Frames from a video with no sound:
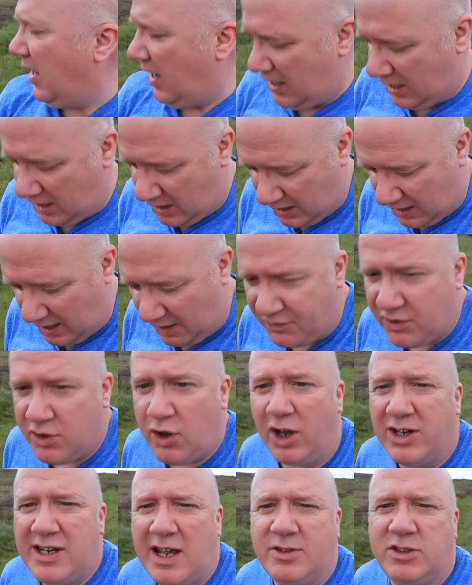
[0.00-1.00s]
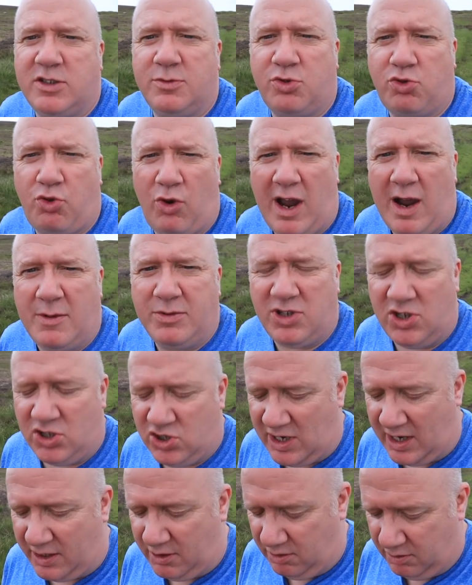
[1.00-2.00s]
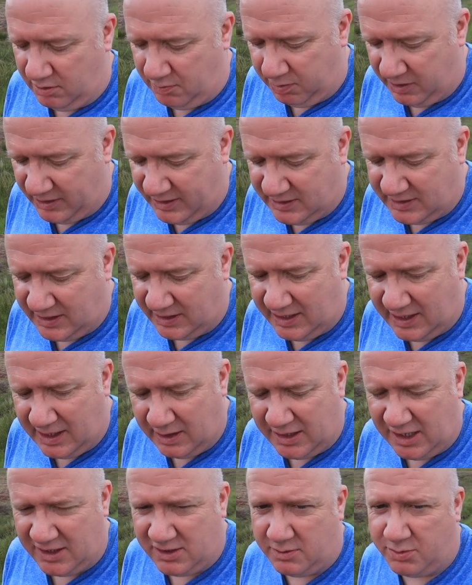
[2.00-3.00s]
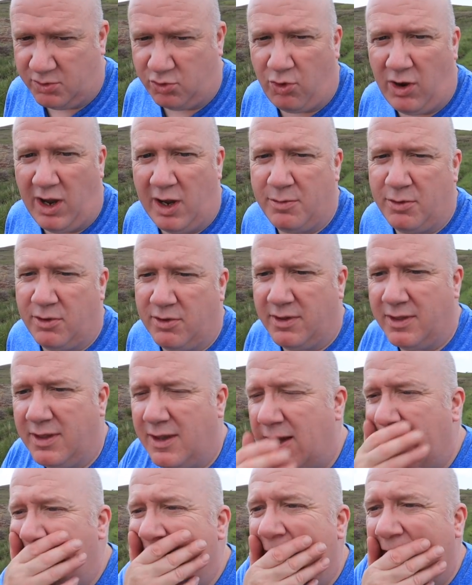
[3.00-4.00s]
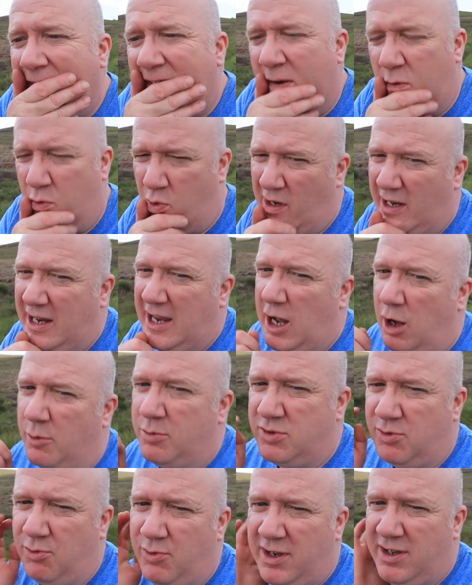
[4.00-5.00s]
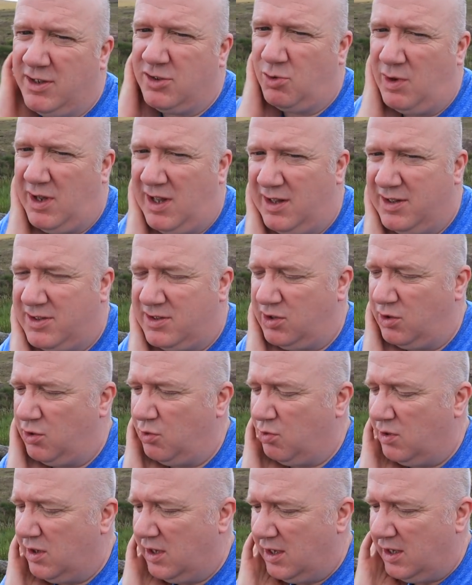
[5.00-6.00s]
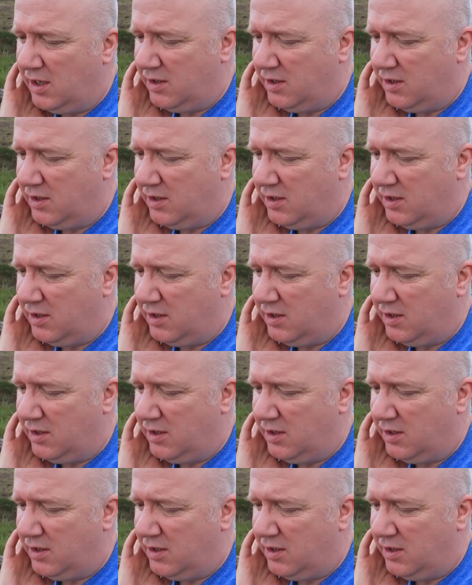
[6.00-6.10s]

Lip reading: If you're not yet subscribed to the channel, please can you hit that subscribe button. That really helps me as well to